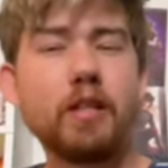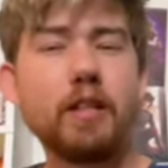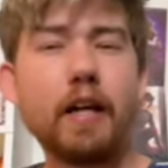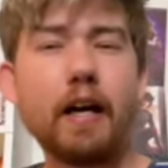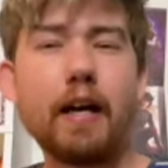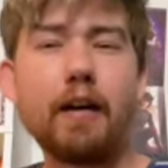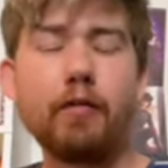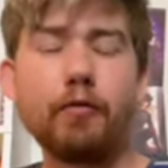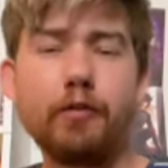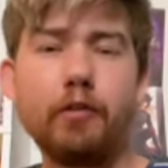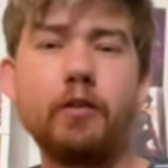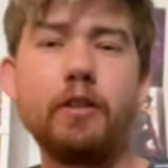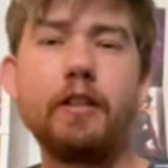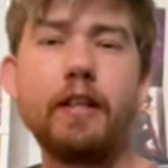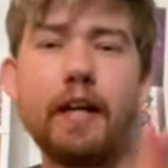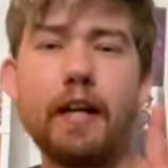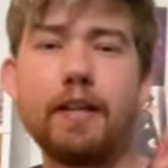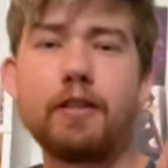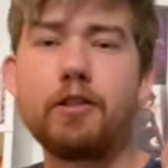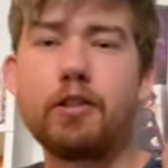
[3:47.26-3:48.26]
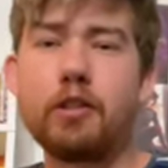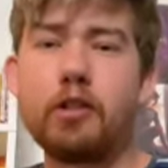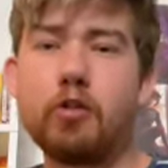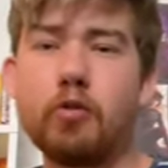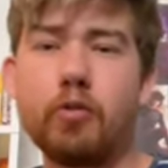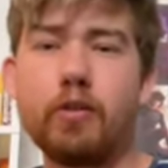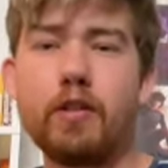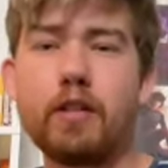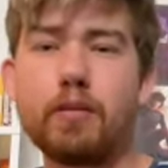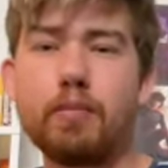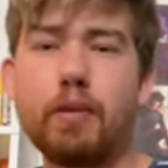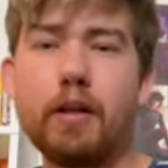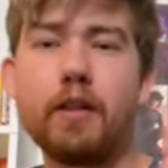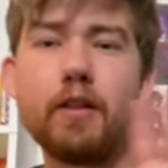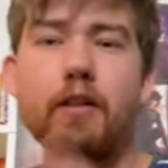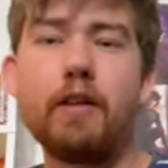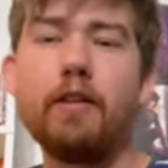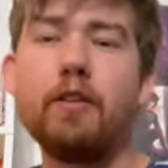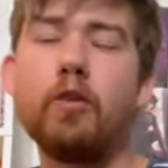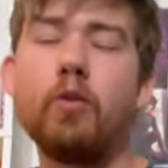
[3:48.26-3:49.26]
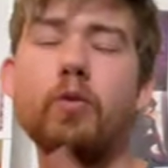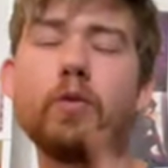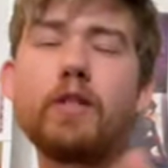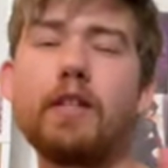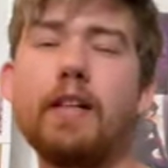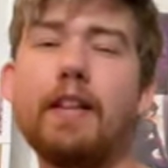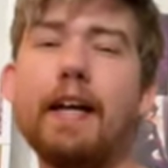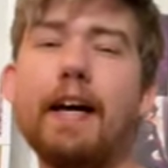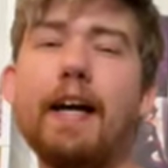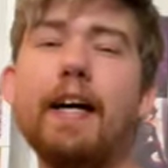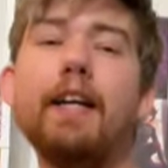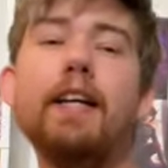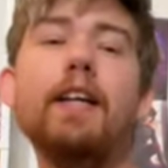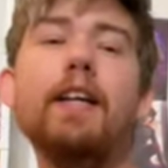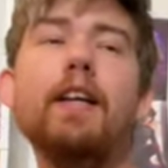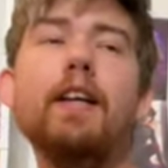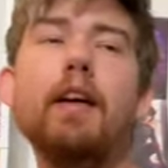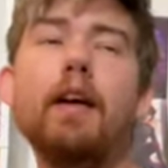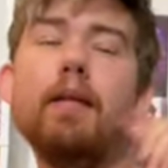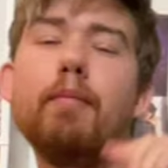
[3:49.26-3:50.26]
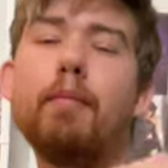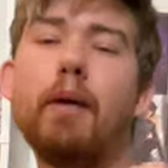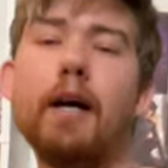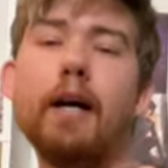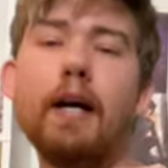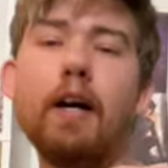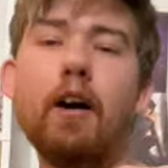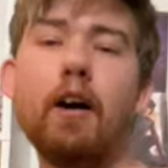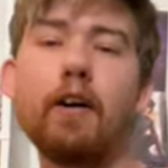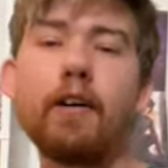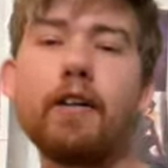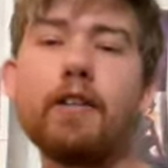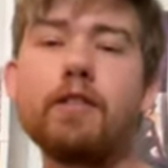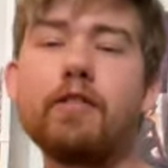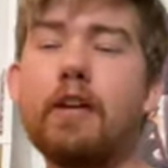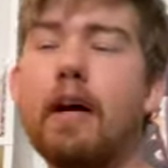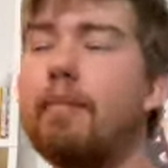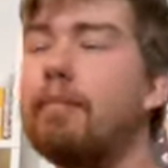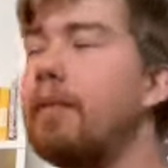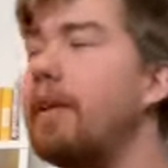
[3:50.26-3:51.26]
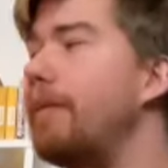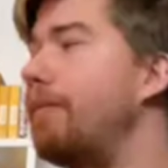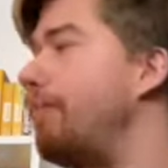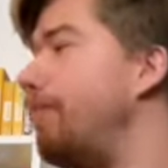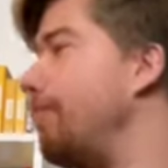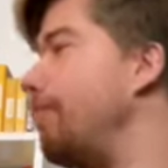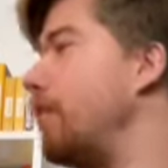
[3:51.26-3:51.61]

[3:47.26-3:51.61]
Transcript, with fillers: I have only had two this month, and you'll see that in my August wrap-up.